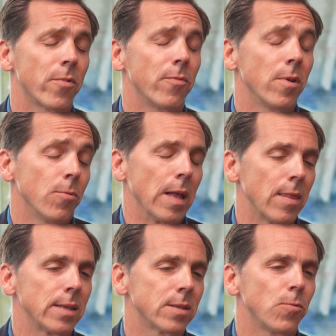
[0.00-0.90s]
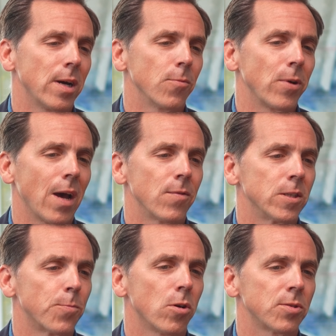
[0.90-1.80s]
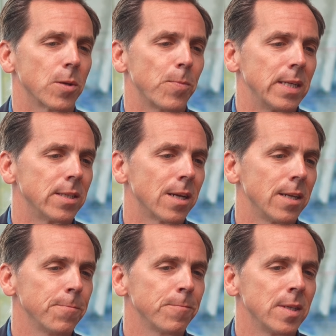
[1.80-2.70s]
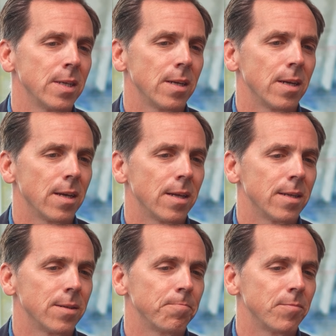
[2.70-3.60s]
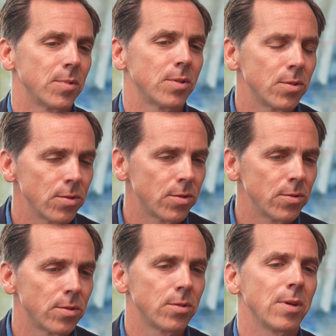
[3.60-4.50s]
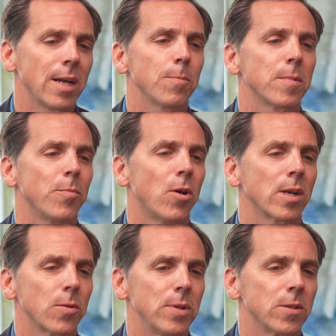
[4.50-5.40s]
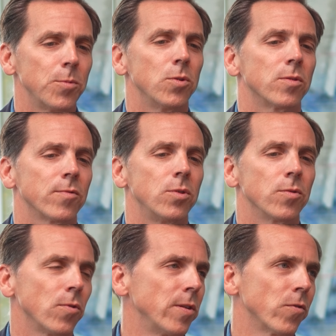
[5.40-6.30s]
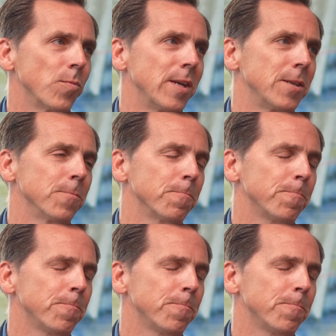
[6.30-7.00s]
Well, that's why we have this project, basically, to help the market with some useful information.